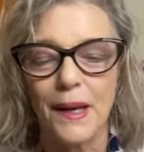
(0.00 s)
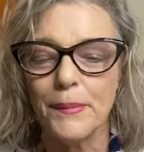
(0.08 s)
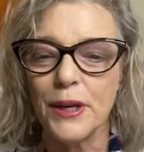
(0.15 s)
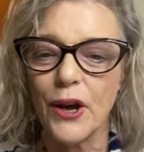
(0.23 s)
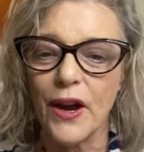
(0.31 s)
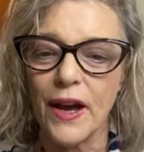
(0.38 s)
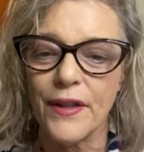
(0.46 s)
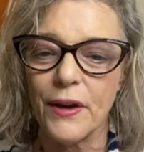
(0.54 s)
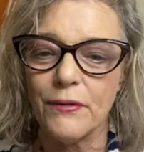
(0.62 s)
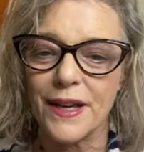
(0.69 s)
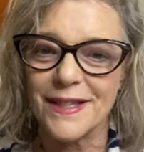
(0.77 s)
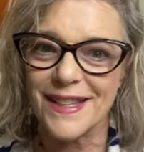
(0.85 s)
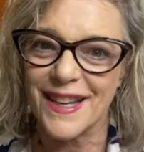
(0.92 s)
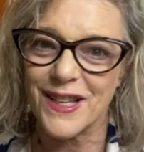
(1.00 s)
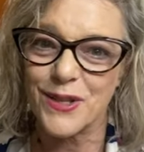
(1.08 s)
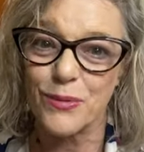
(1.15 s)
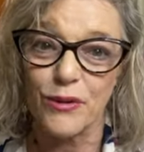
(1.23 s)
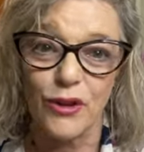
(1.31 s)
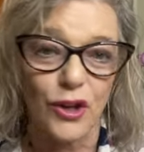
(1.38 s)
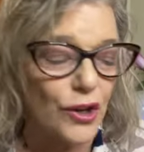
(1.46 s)
Let me know how that resonates
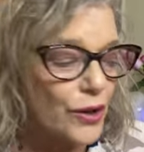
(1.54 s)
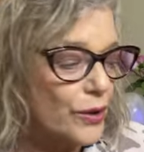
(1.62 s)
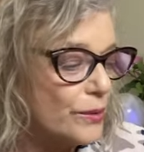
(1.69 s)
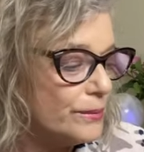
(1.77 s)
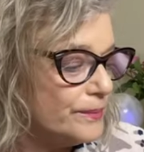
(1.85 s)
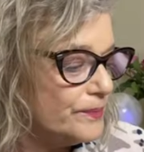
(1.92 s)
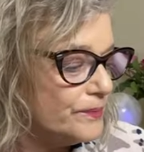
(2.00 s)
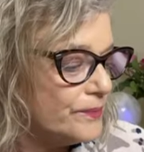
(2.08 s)
with you